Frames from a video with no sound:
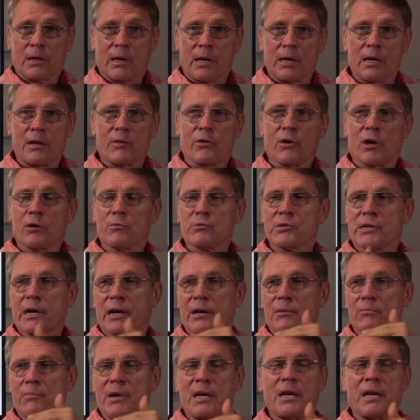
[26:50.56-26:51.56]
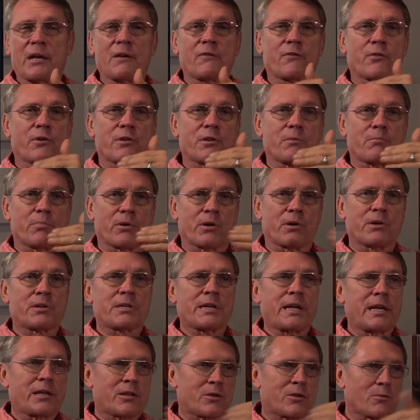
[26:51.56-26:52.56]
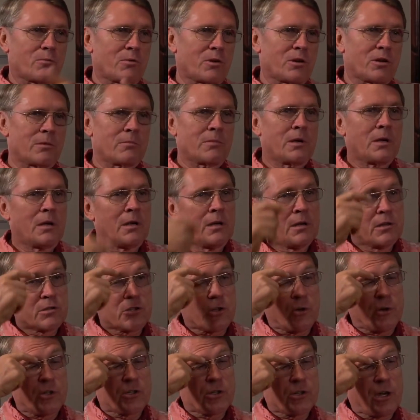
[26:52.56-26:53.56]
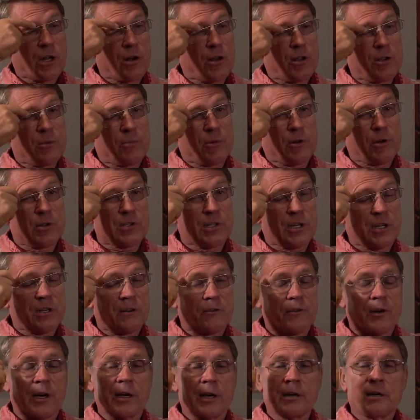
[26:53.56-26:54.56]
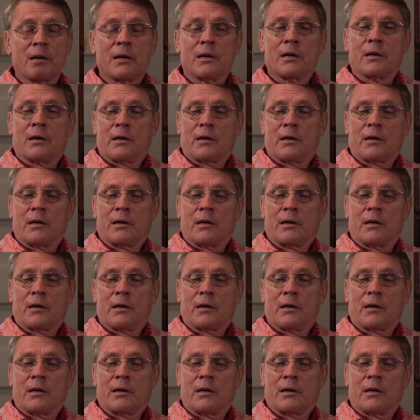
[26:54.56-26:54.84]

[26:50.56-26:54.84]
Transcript: And he thought it was kind of mean for the bird to eat the worm, so he shot all the birds he could find.